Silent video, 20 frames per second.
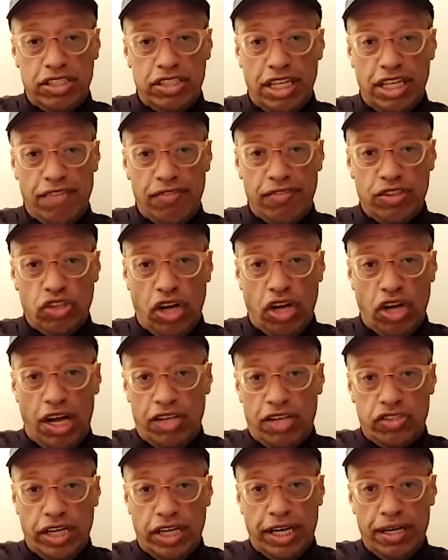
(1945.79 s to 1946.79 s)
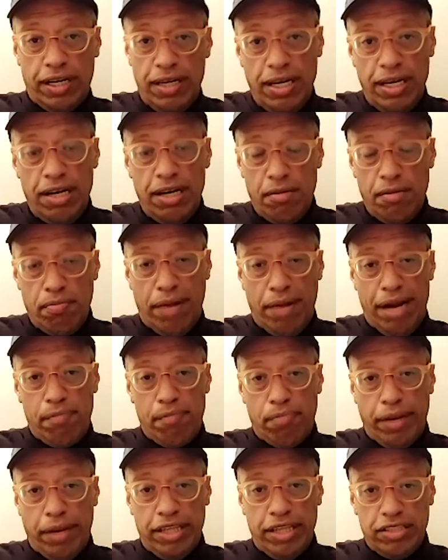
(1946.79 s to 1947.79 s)
how much contribution we put to the
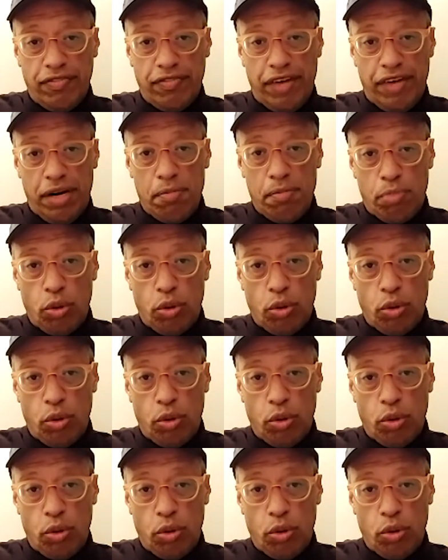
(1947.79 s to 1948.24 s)
business?